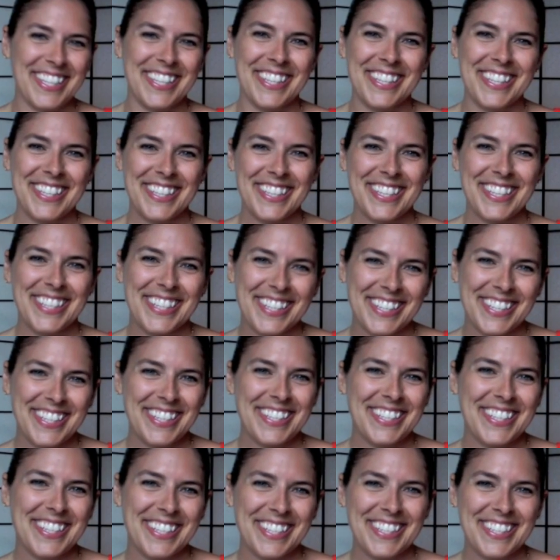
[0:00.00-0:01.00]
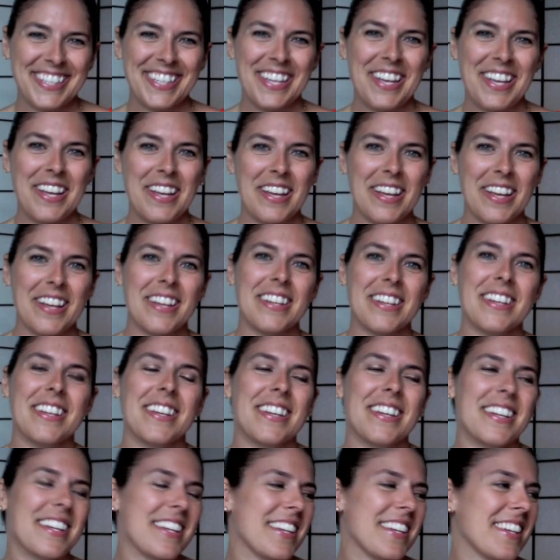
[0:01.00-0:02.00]

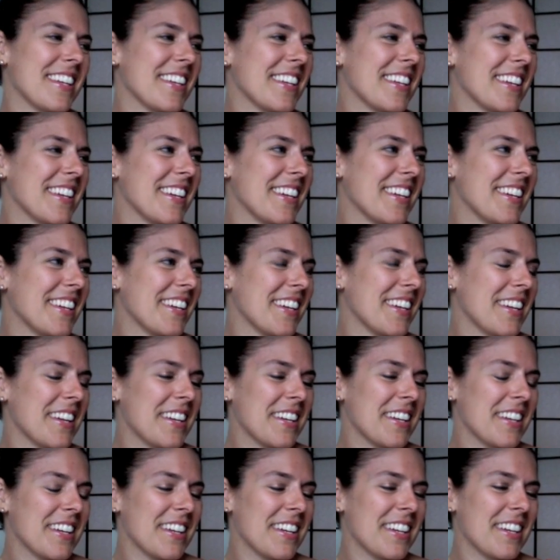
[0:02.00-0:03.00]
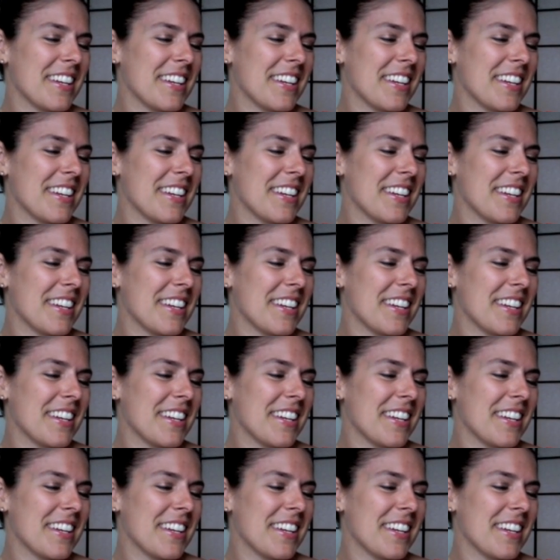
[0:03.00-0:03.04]
No words are spoken by the person on screen.